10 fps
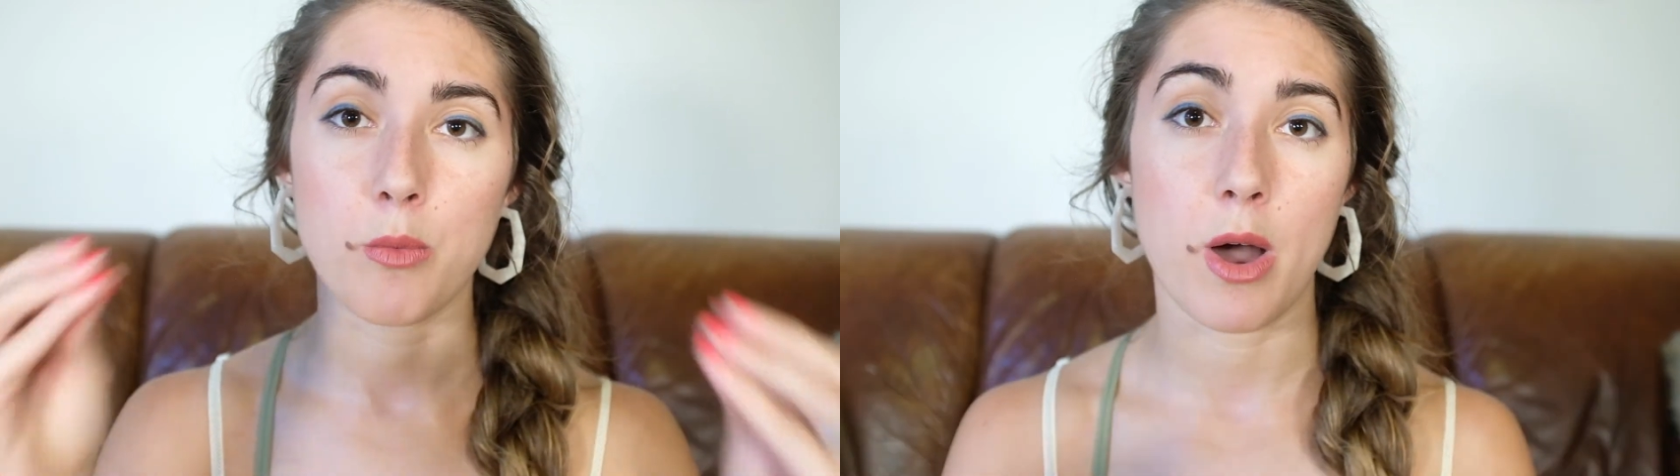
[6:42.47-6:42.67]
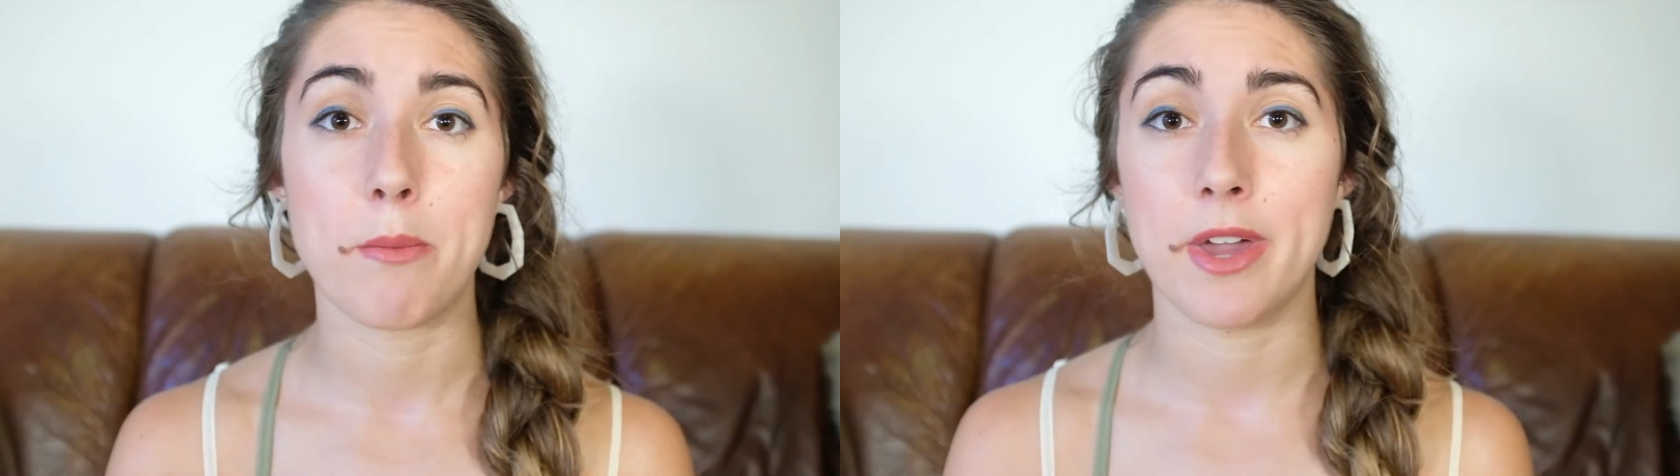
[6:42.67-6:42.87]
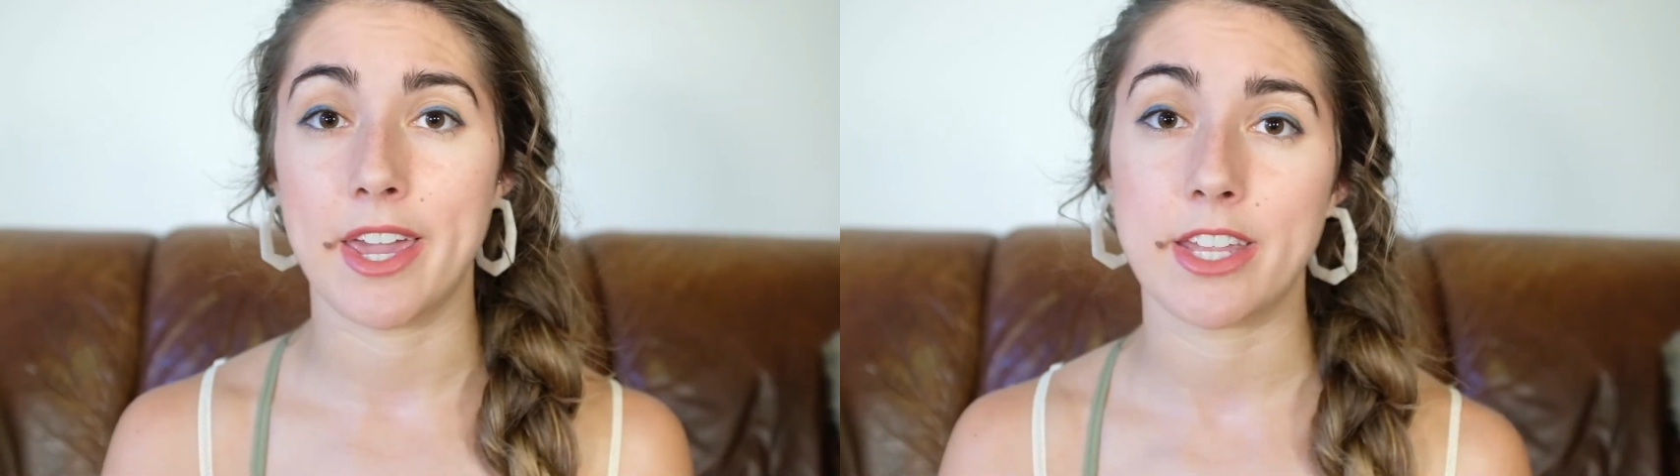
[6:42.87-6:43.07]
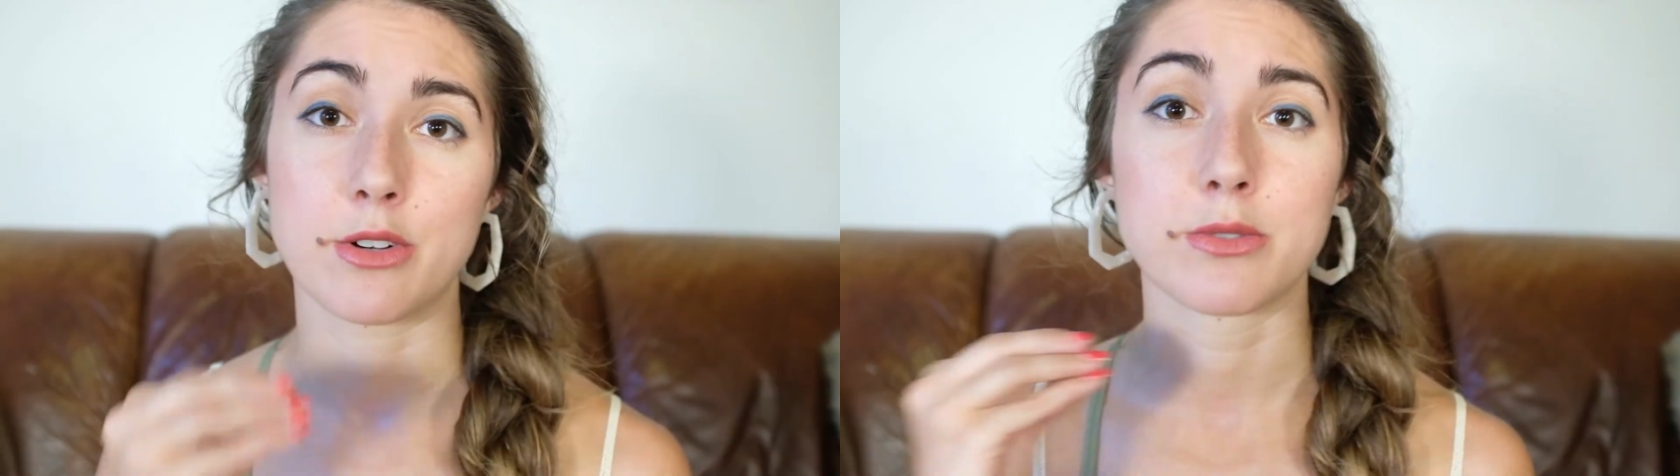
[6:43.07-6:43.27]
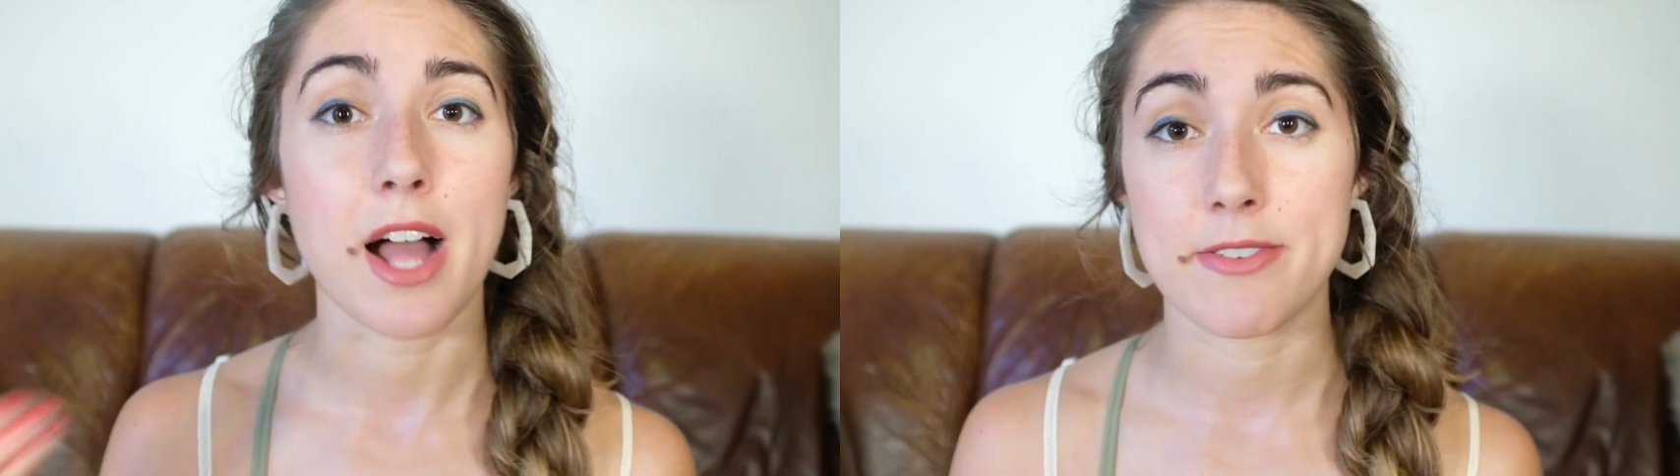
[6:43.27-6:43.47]
well-being and
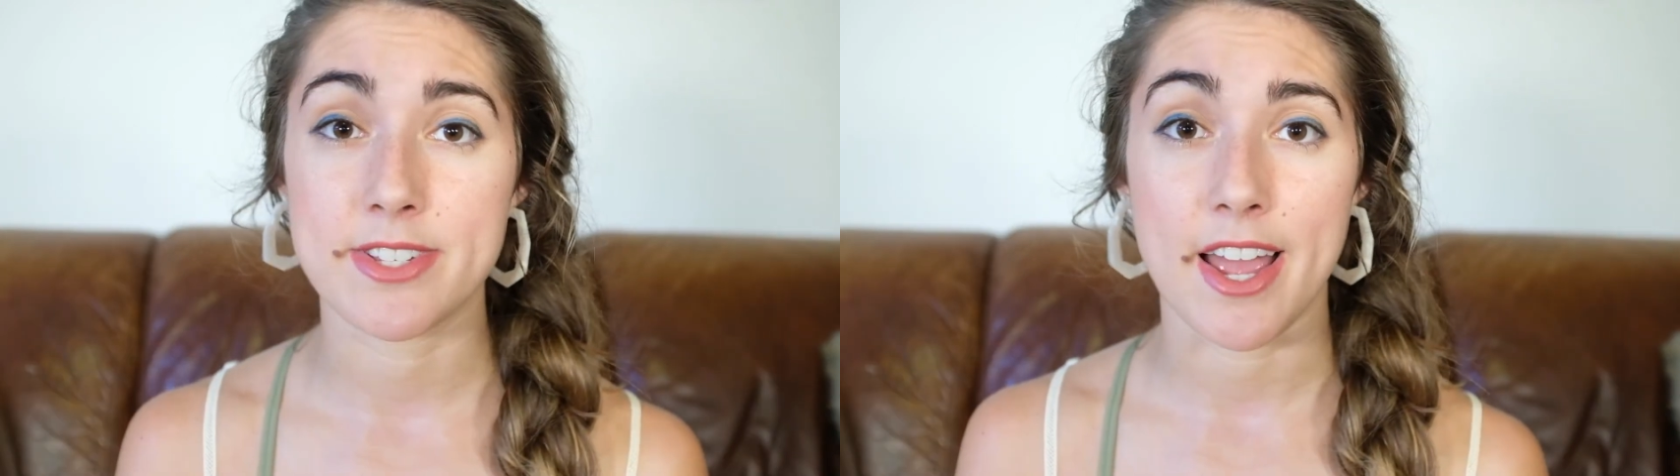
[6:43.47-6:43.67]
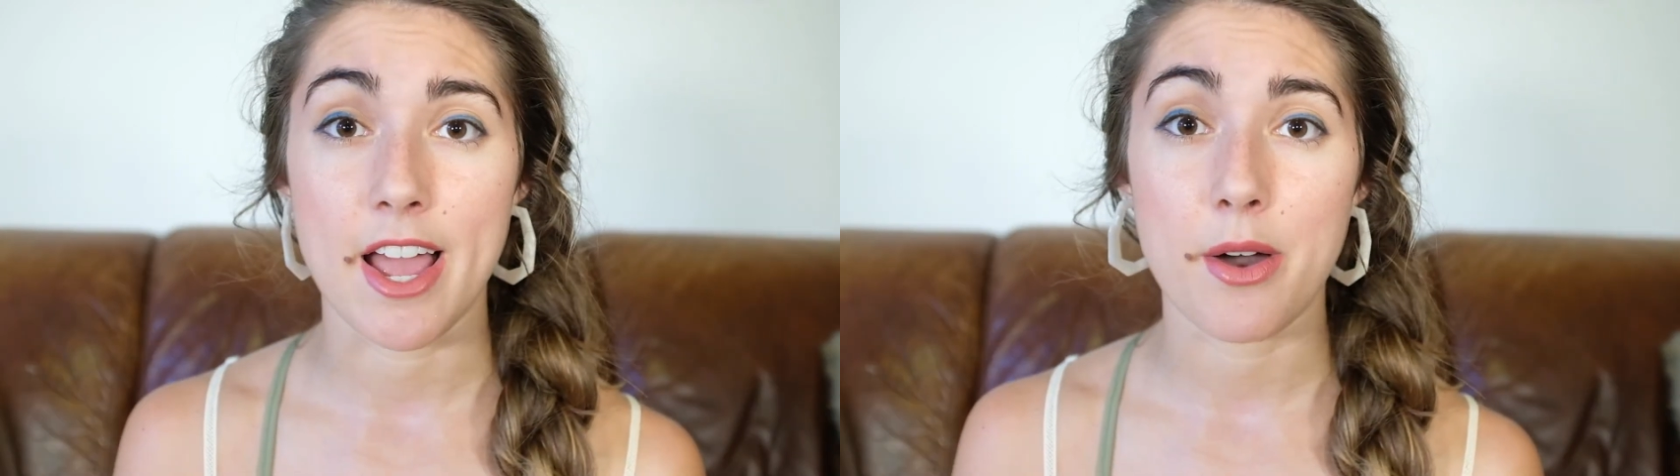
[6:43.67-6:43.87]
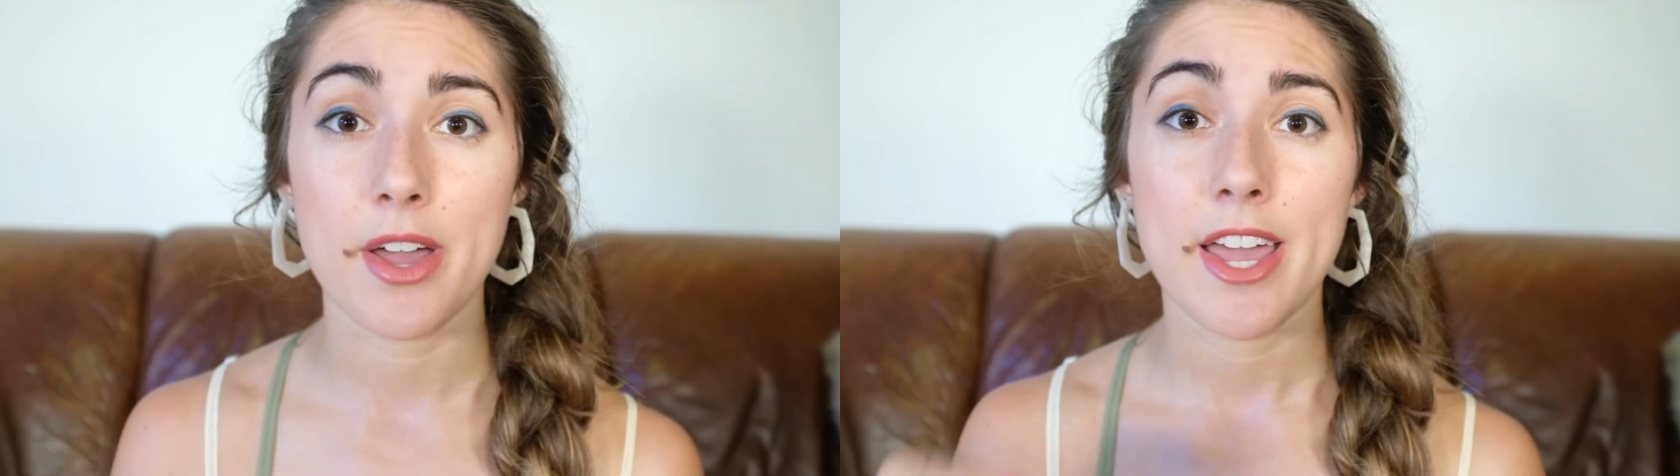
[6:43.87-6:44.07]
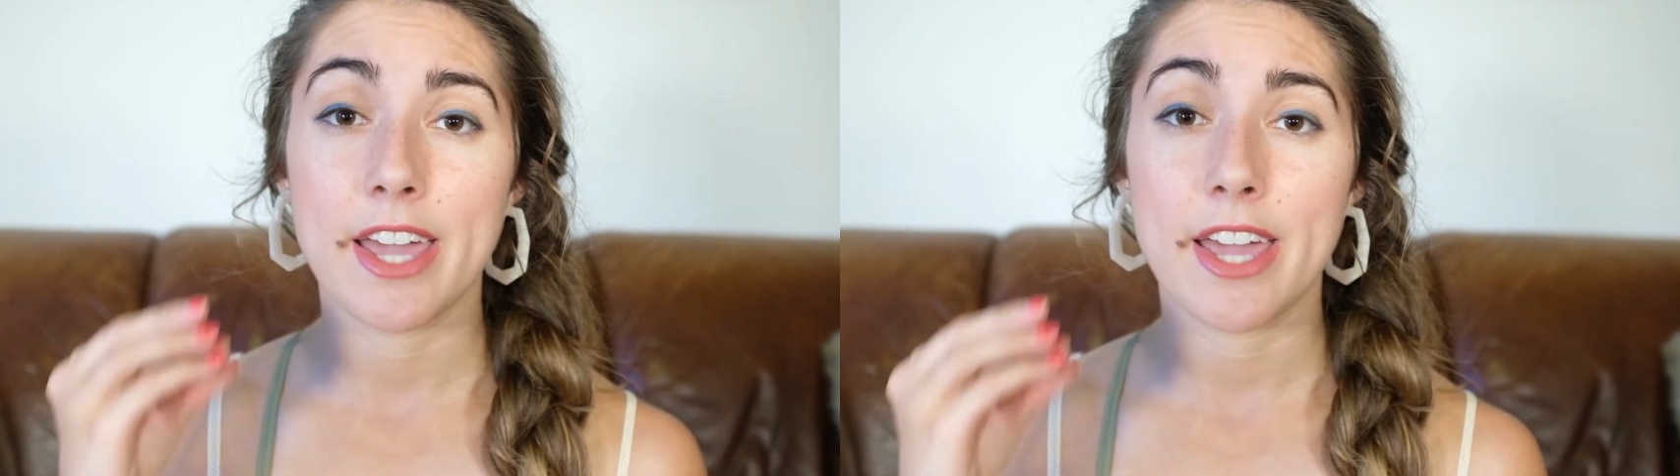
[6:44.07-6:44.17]
your lifestyle,